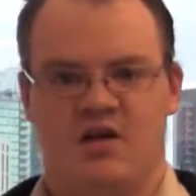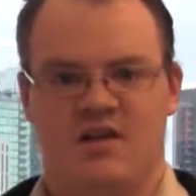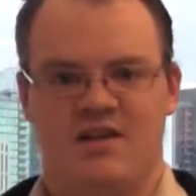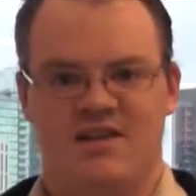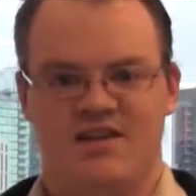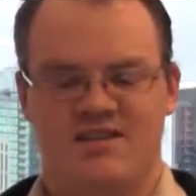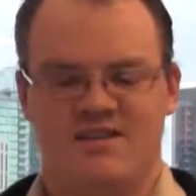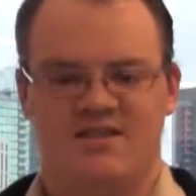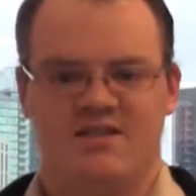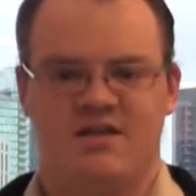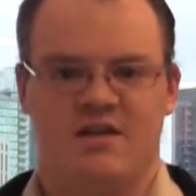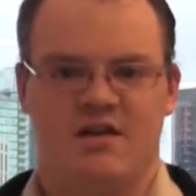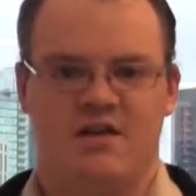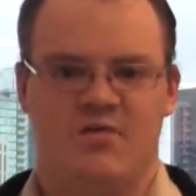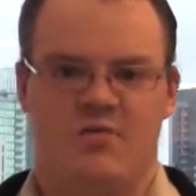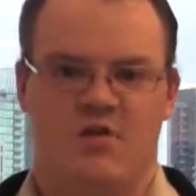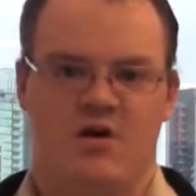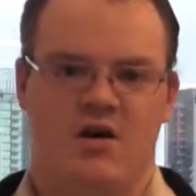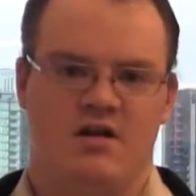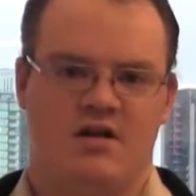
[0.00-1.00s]
Is there
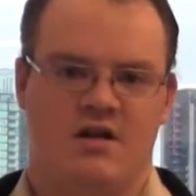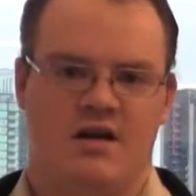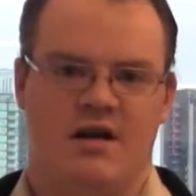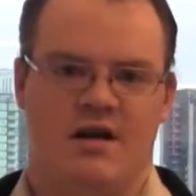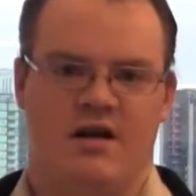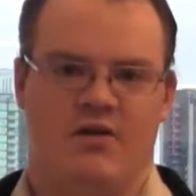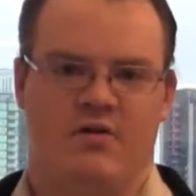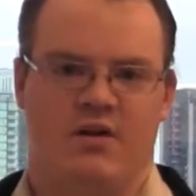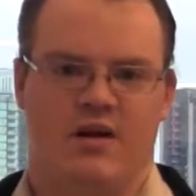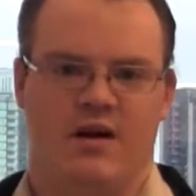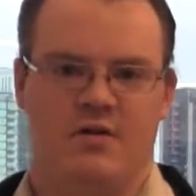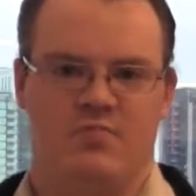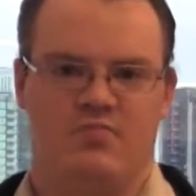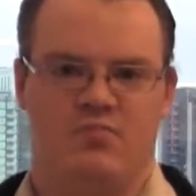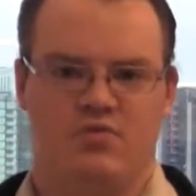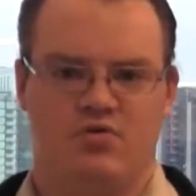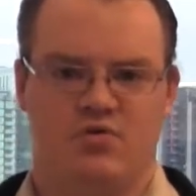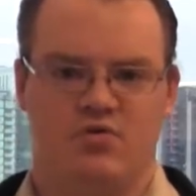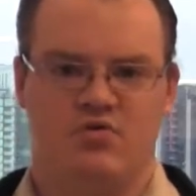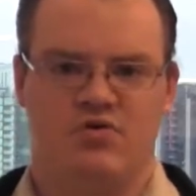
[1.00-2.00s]
right now a
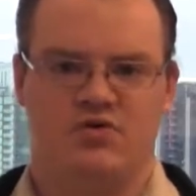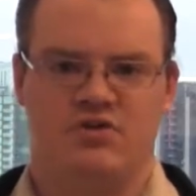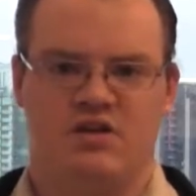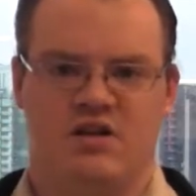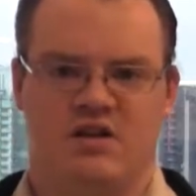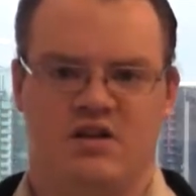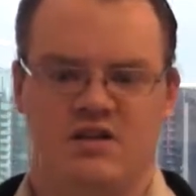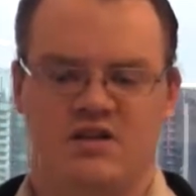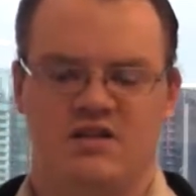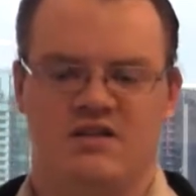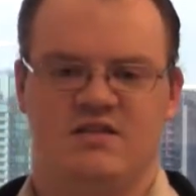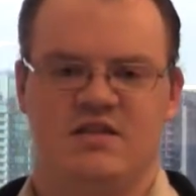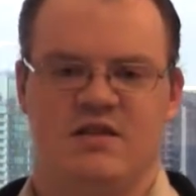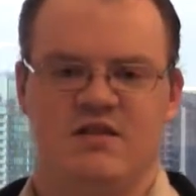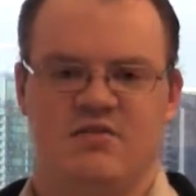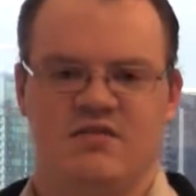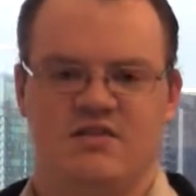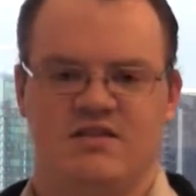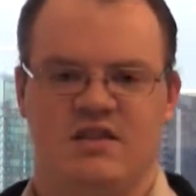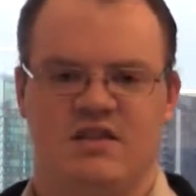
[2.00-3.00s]
push, and is
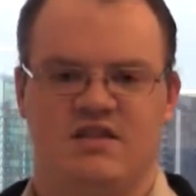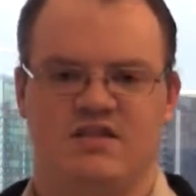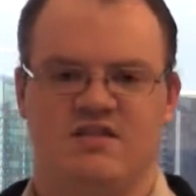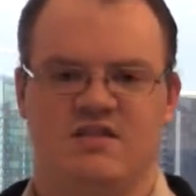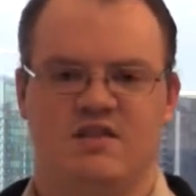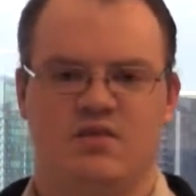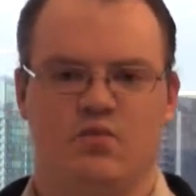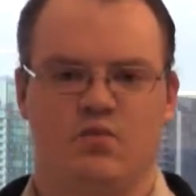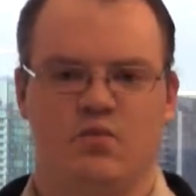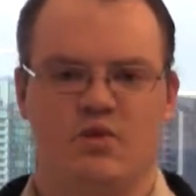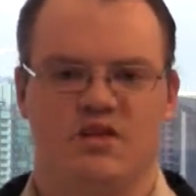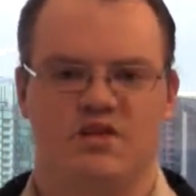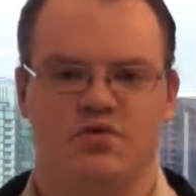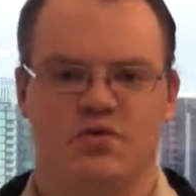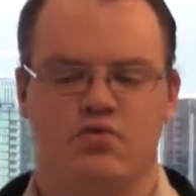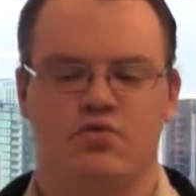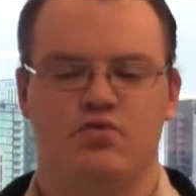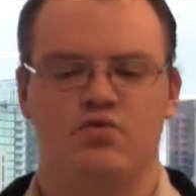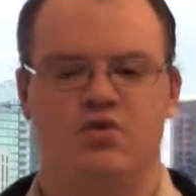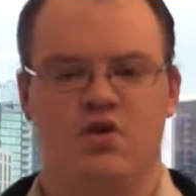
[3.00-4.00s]
there a sense that we
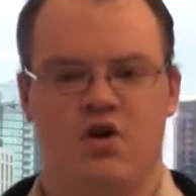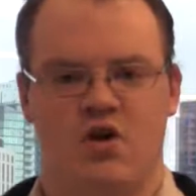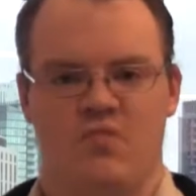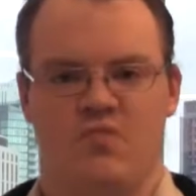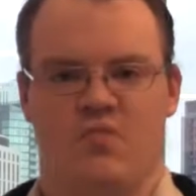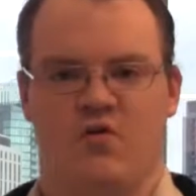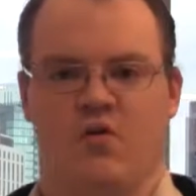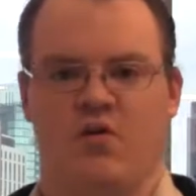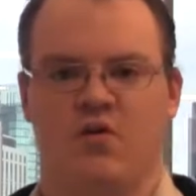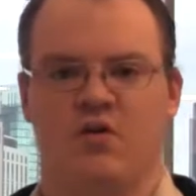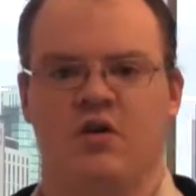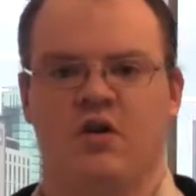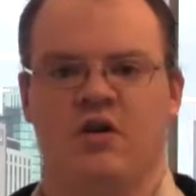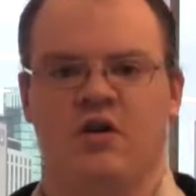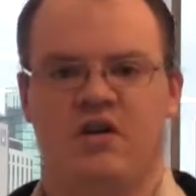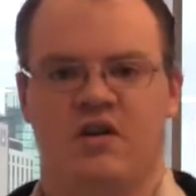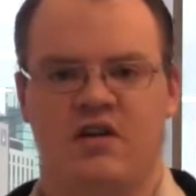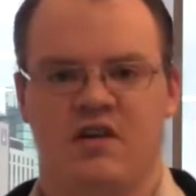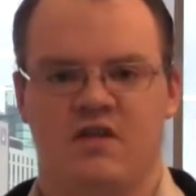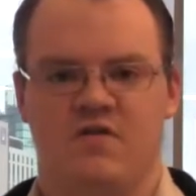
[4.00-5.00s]
could know more
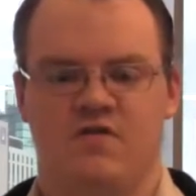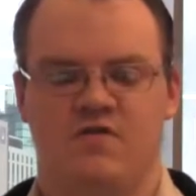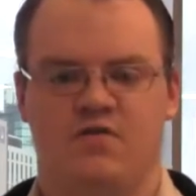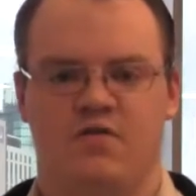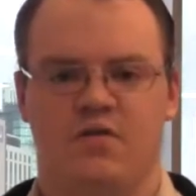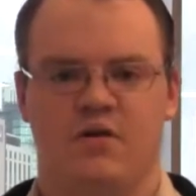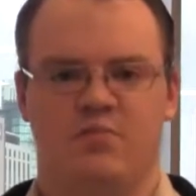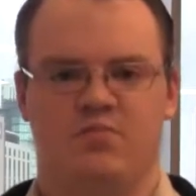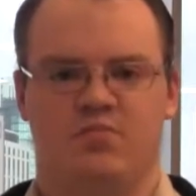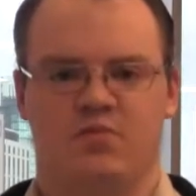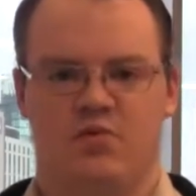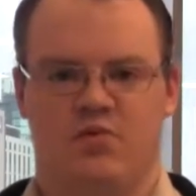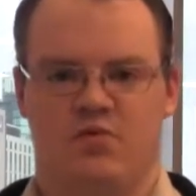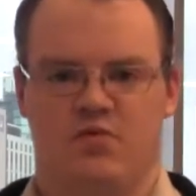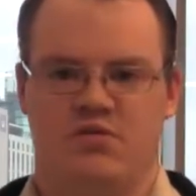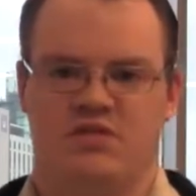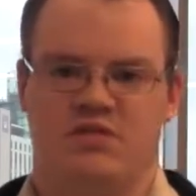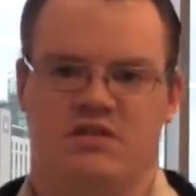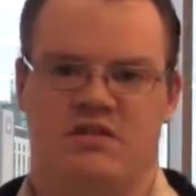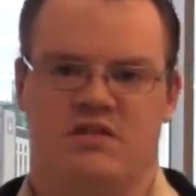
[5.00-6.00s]
if we
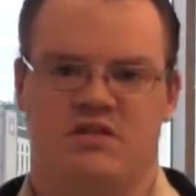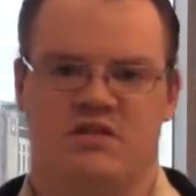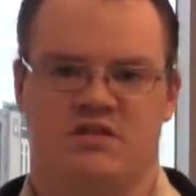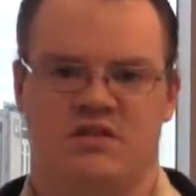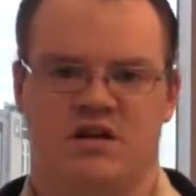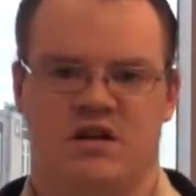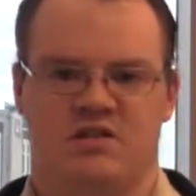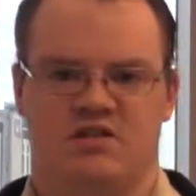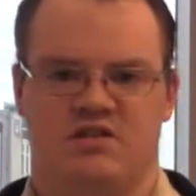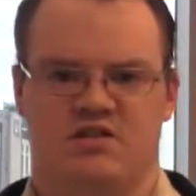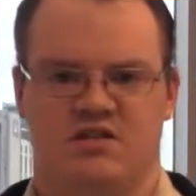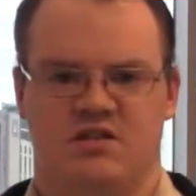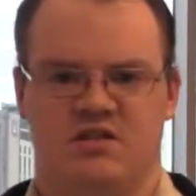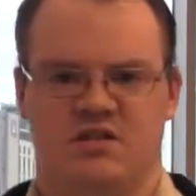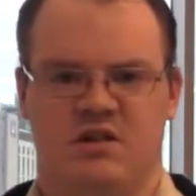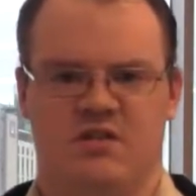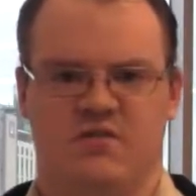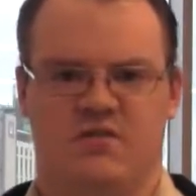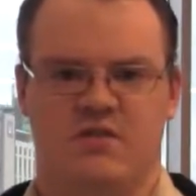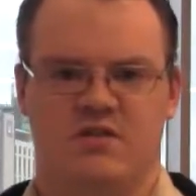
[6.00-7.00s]
broaden the discussion,
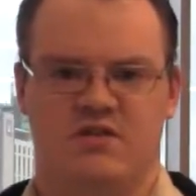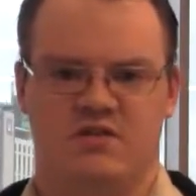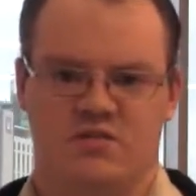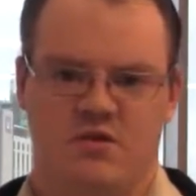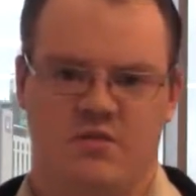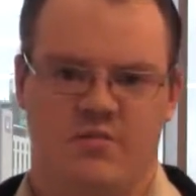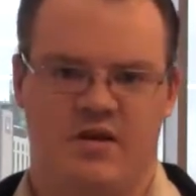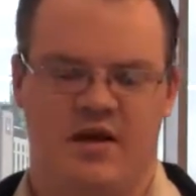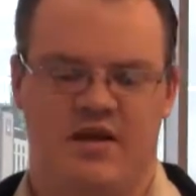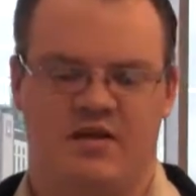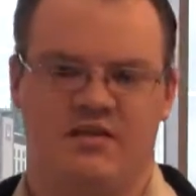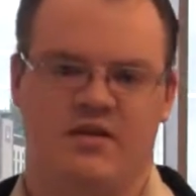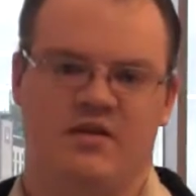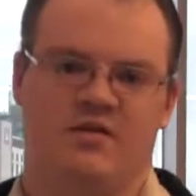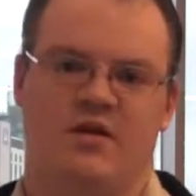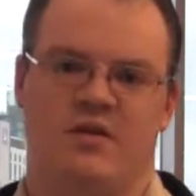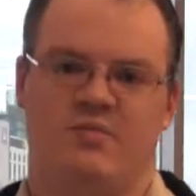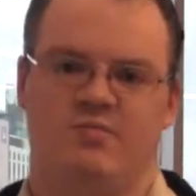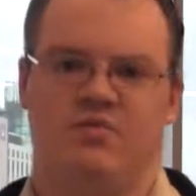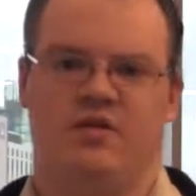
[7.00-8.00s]
if we stop acting
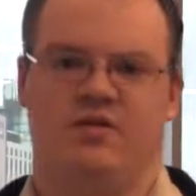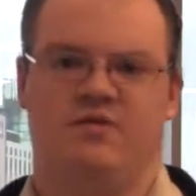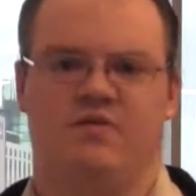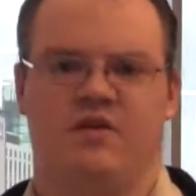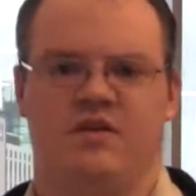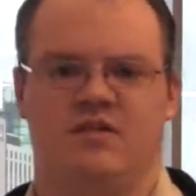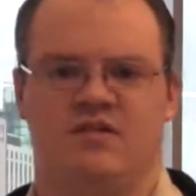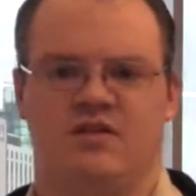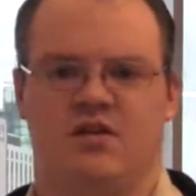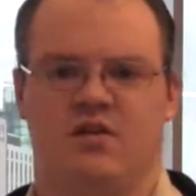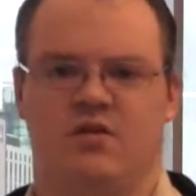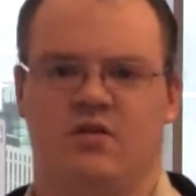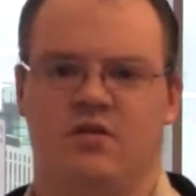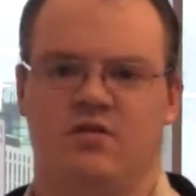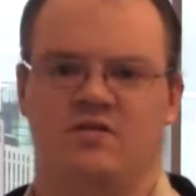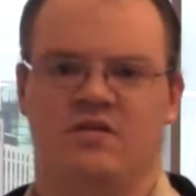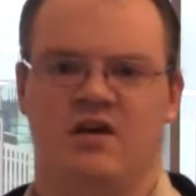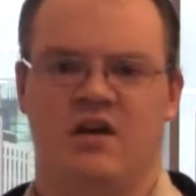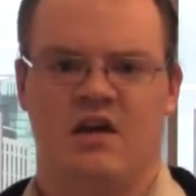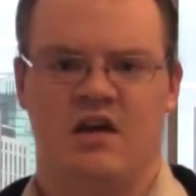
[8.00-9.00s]
like bread-fed
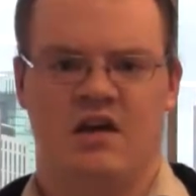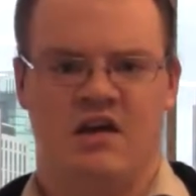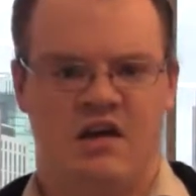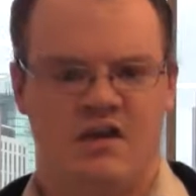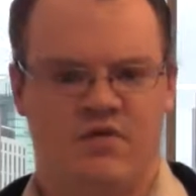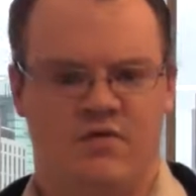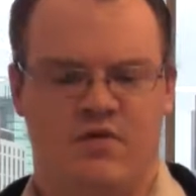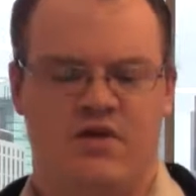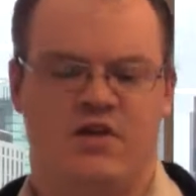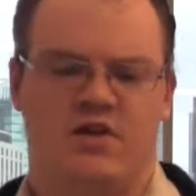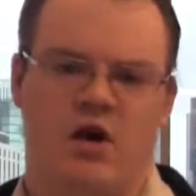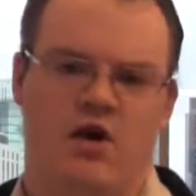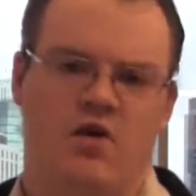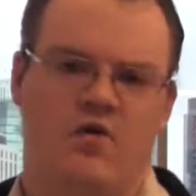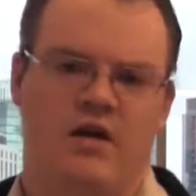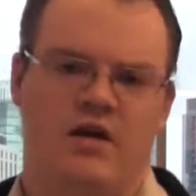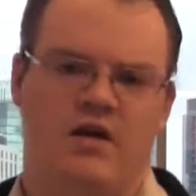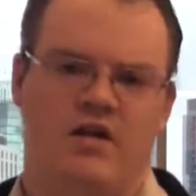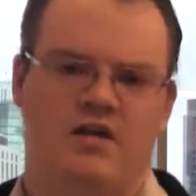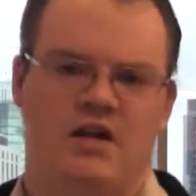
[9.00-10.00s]
scholars, if we go
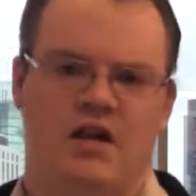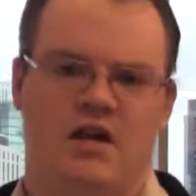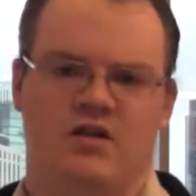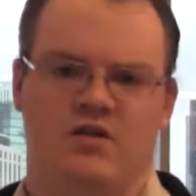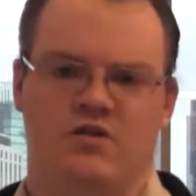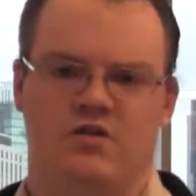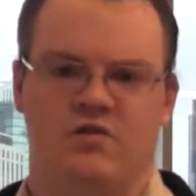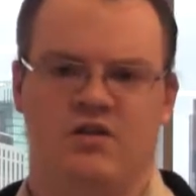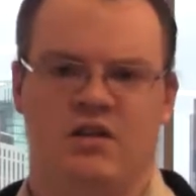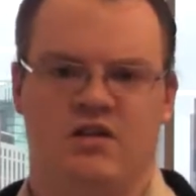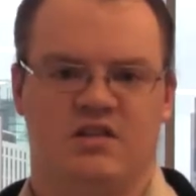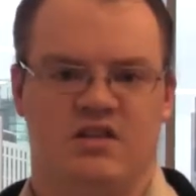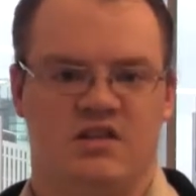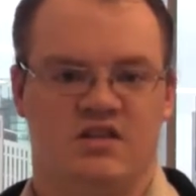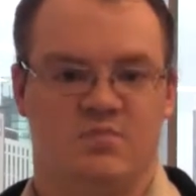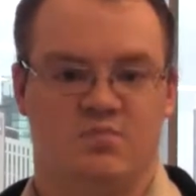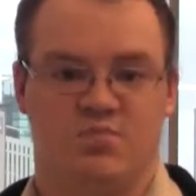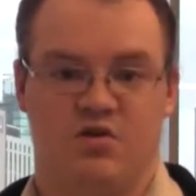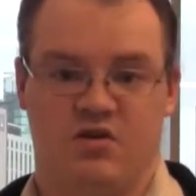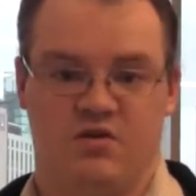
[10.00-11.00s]
in and look at
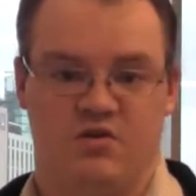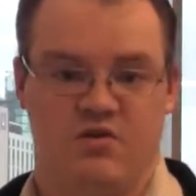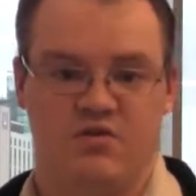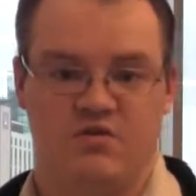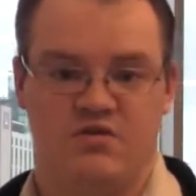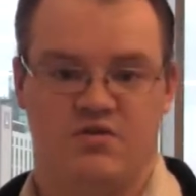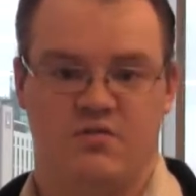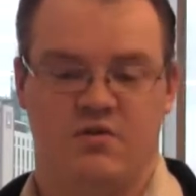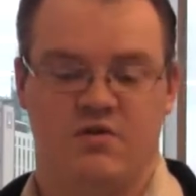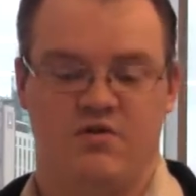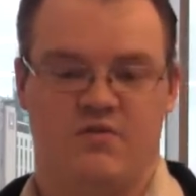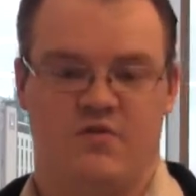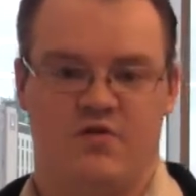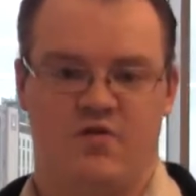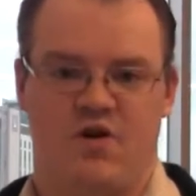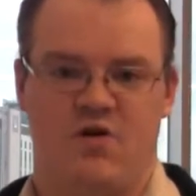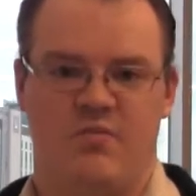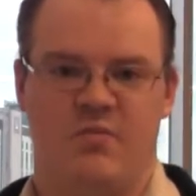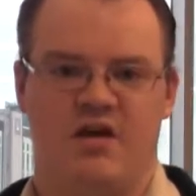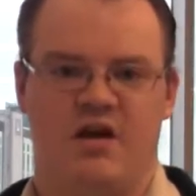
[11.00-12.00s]
these precursory
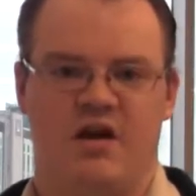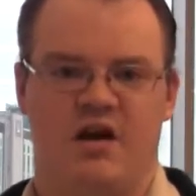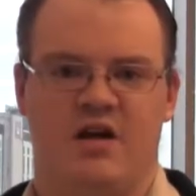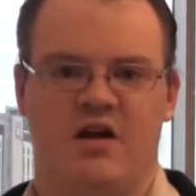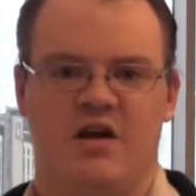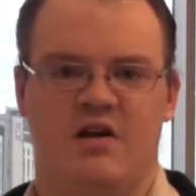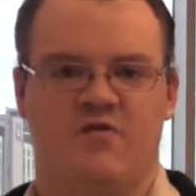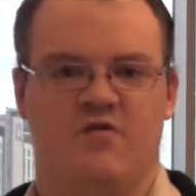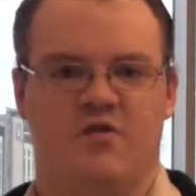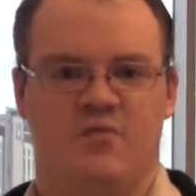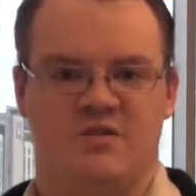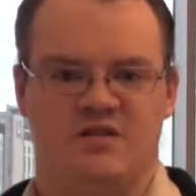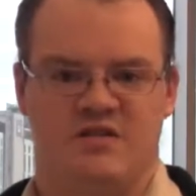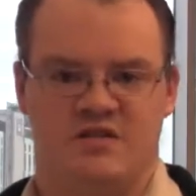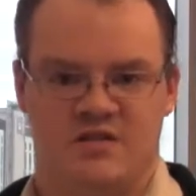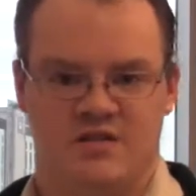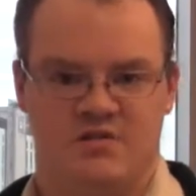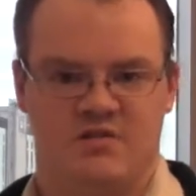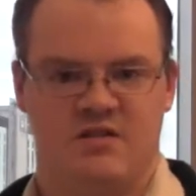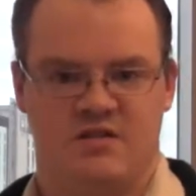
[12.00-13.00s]
phenomena from a
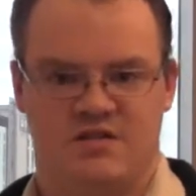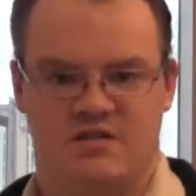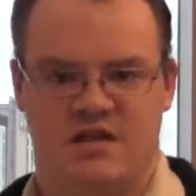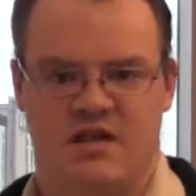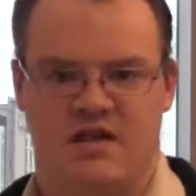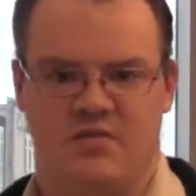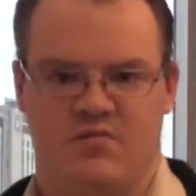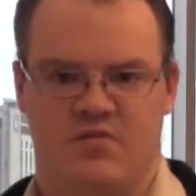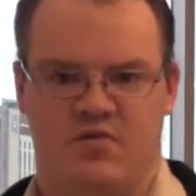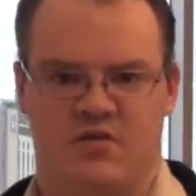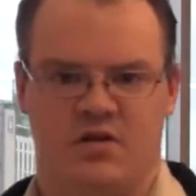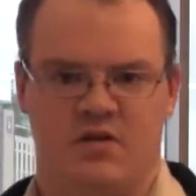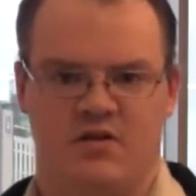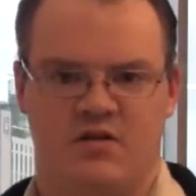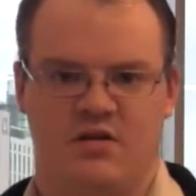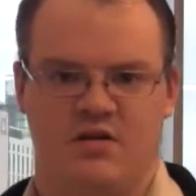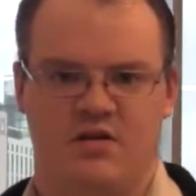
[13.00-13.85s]
serious standpoint?